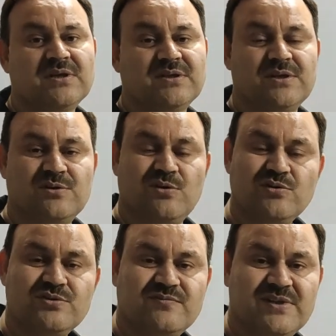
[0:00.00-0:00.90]
The
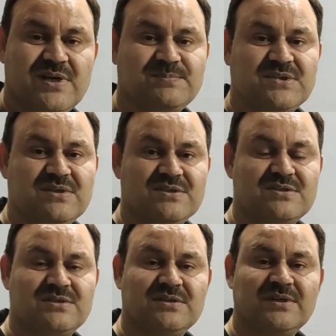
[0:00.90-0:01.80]
cause of the
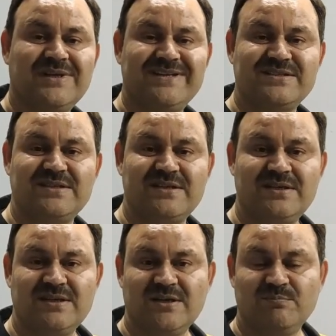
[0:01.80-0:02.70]
upthrust is
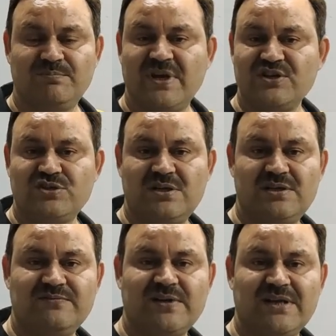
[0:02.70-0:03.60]
the pressure
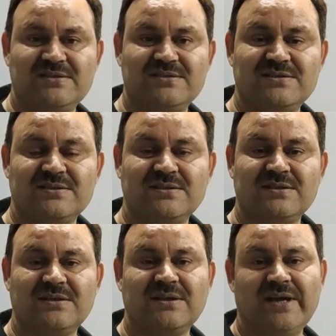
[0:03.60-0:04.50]
difference
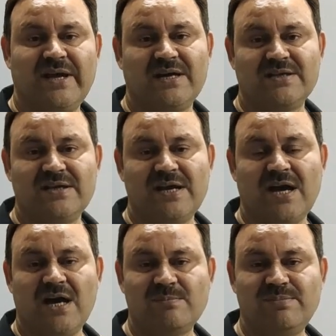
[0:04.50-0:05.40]
at the
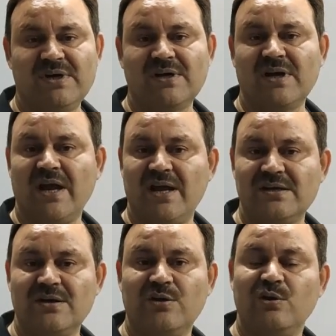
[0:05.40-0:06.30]
upper
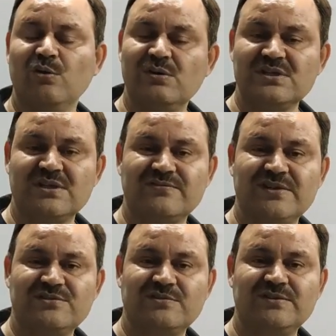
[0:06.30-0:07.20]
and lower
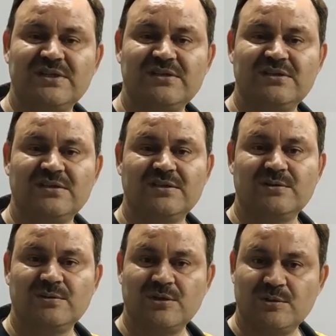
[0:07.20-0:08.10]
surface of the
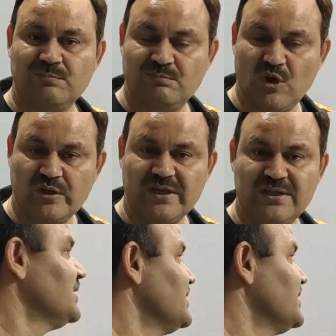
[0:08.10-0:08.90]
body.